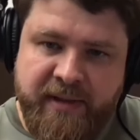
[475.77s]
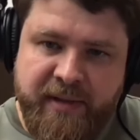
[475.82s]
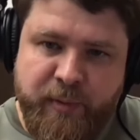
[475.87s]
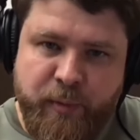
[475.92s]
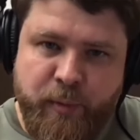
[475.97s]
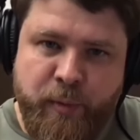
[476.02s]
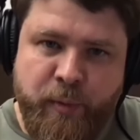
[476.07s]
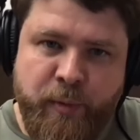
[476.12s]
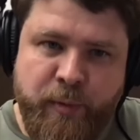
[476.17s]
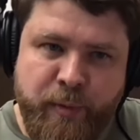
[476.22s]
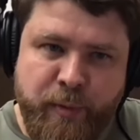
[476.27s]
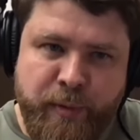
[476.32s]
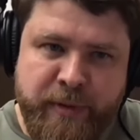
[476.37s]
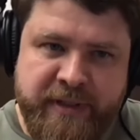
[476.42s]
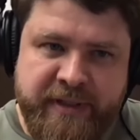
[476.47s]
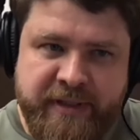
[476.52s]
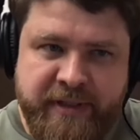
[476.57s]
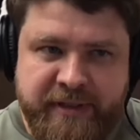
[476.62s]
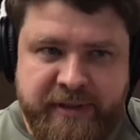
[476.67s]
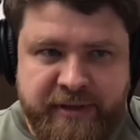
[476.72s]
You know, we
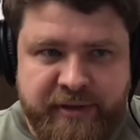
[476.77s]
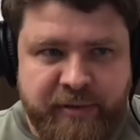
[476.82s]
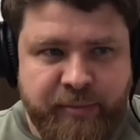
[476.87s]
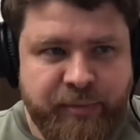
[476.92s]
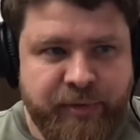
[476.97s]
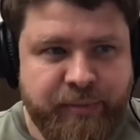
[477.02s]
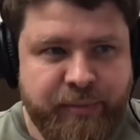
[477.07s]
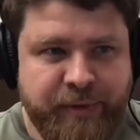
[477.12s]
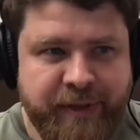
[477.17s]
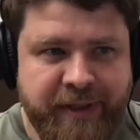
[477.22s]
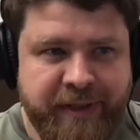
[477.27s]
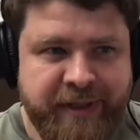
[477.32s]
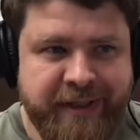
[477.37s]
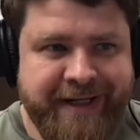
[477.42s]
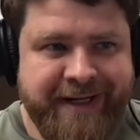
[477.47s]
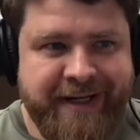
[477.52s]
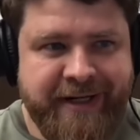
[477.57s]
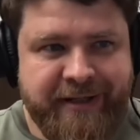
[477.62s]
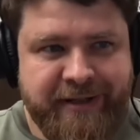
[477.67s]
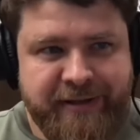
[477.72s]
started to prepare
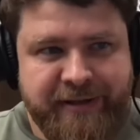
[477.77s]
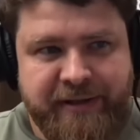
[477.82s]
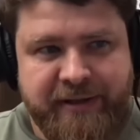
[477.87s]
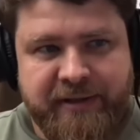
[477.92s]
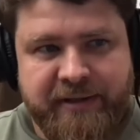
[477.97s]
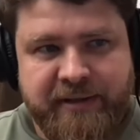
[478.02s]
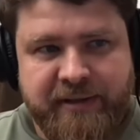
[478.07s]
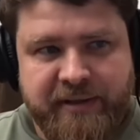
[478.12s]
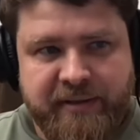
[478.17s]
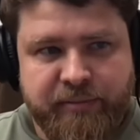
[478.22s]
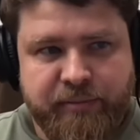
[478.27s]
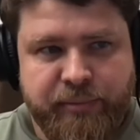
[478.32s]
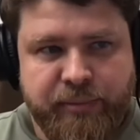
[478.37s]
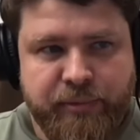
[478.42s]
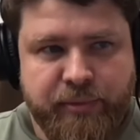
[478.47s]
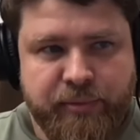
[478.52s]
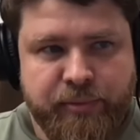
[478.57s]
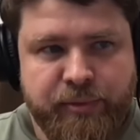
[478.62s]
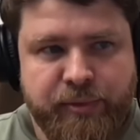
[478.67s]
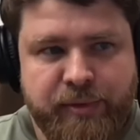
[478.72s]
early,
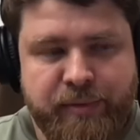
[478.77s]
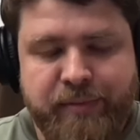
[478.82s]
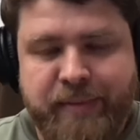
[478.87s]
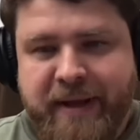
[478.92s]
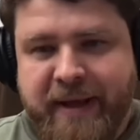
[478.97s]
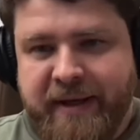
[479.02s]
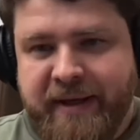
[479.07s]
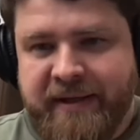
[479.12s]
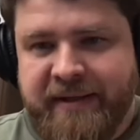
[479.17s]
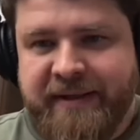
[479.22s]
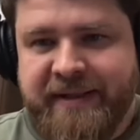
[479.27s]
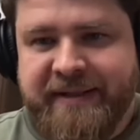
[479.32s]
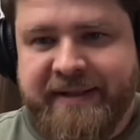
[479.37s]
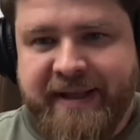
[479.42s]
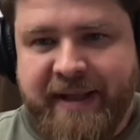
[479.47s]
probably back in